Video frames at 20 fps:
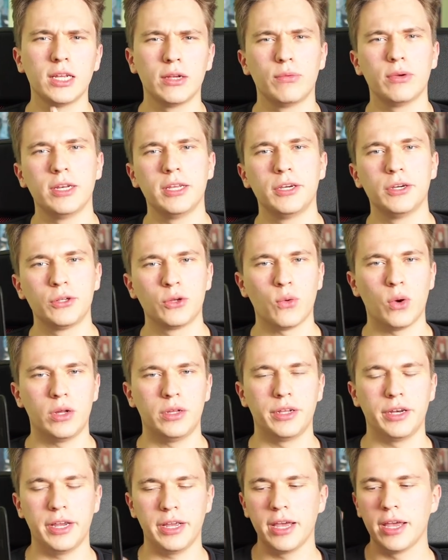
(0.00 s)
really good
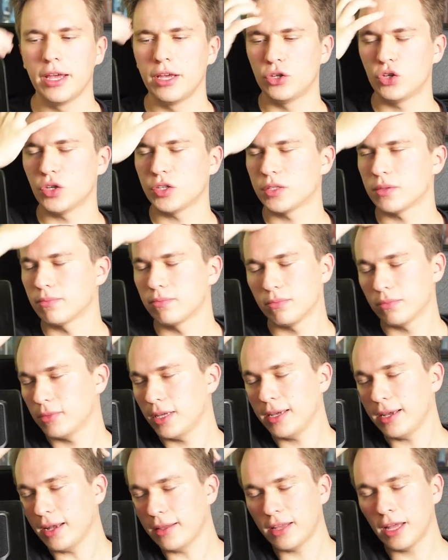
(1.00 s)
quality. Just
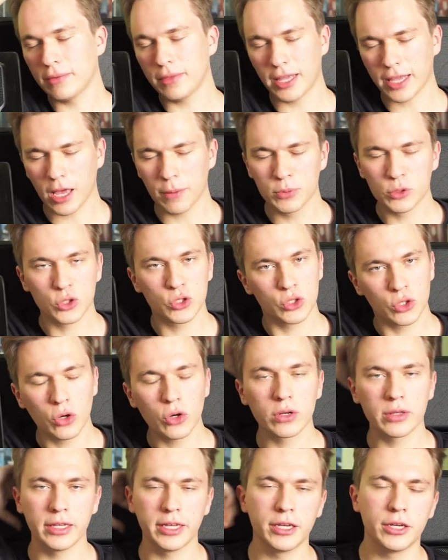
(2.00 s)
like
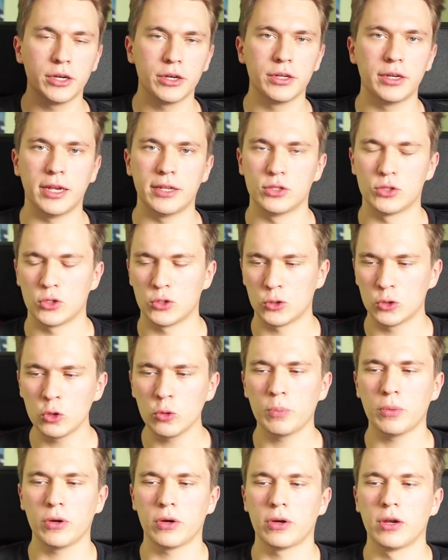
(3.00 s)
absurdly good and
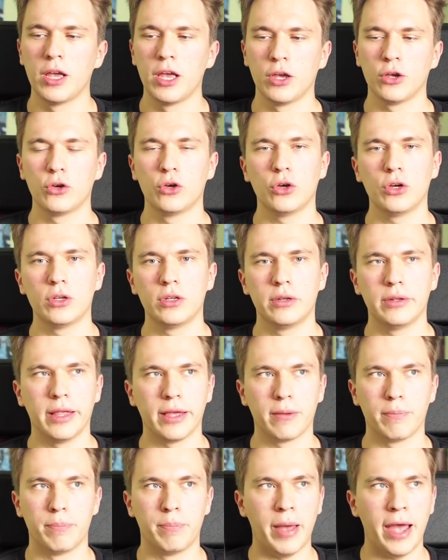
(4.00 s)
super good,
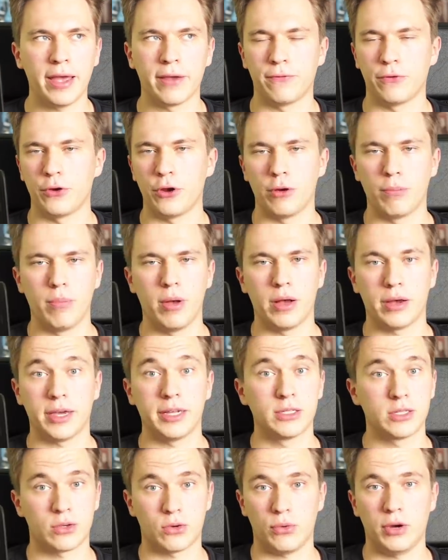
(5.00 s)
like, bang for your buck.
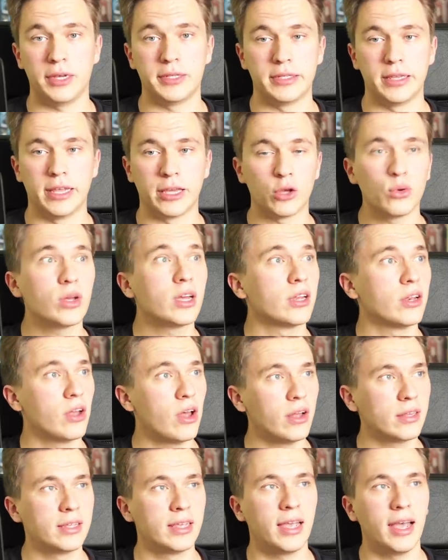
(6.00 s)
It's crazy. Like, you
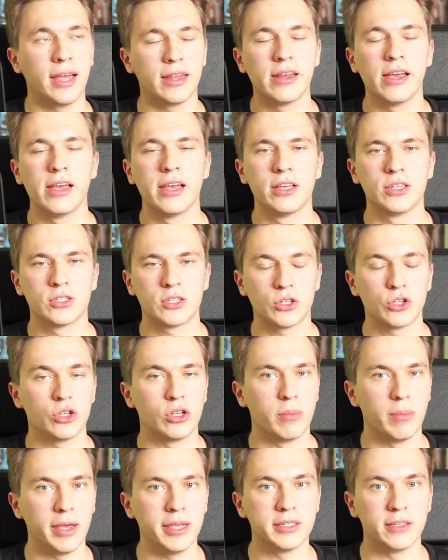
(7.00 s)
cannot get such an
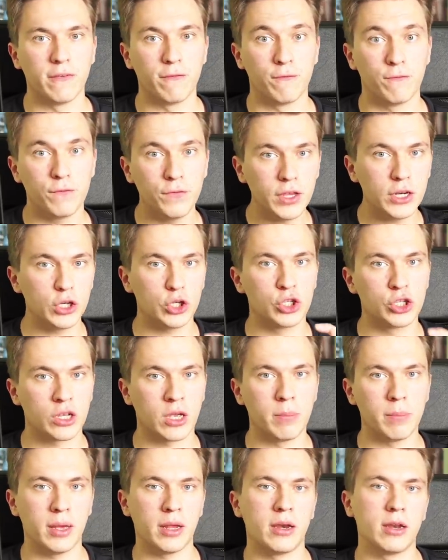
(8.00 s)
amazing finished
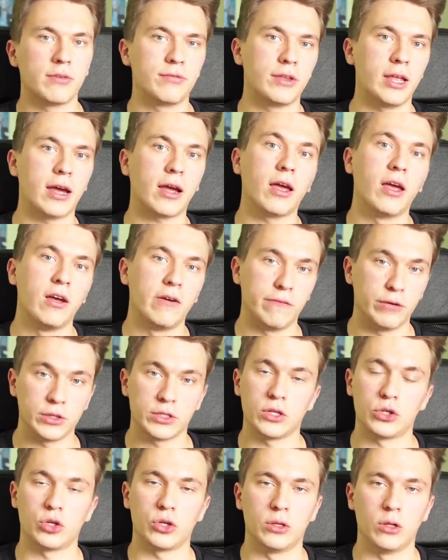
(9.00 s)
competitive deck for
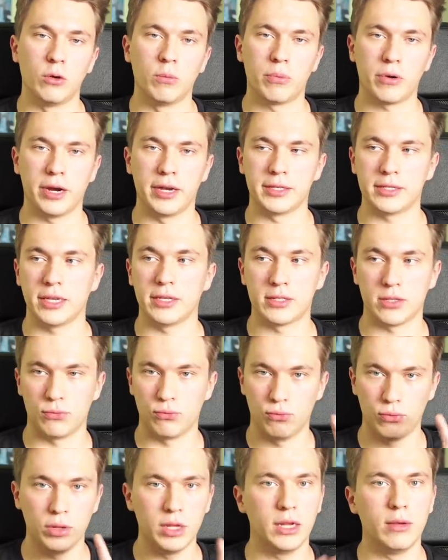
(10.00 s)
such a low price. It's
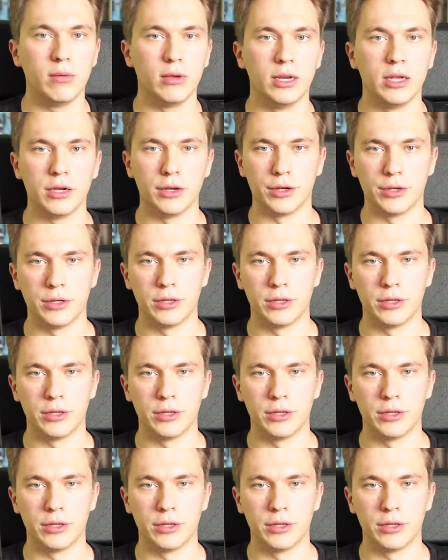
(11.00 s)
really, really good.